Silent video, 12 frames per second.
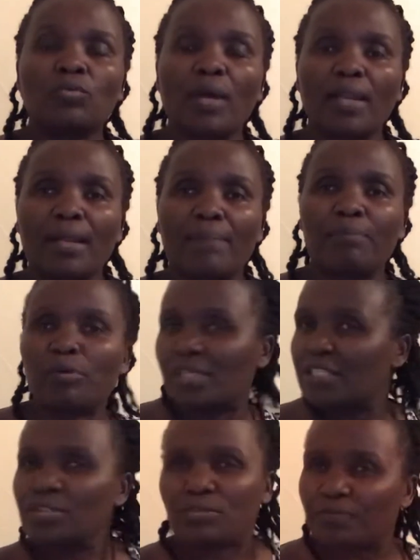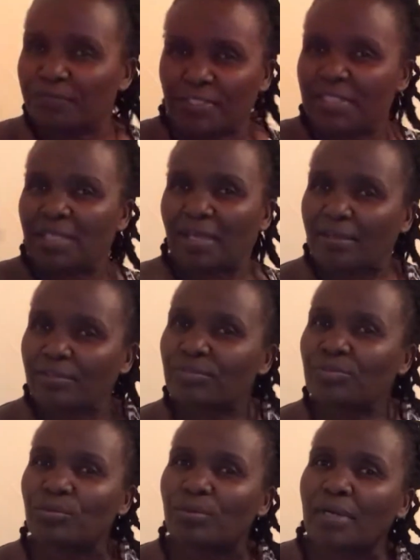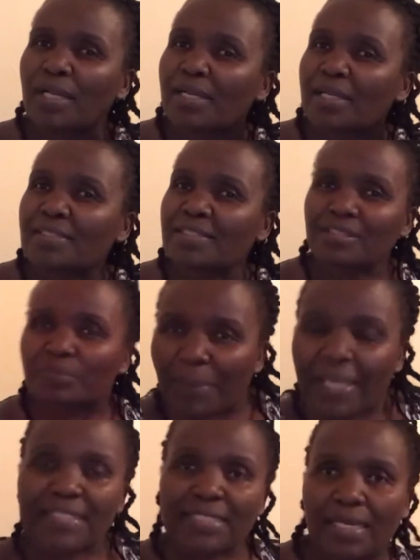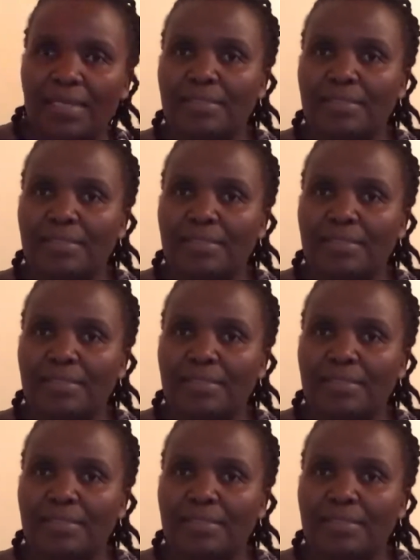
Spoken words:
are a police officer, you are an inspector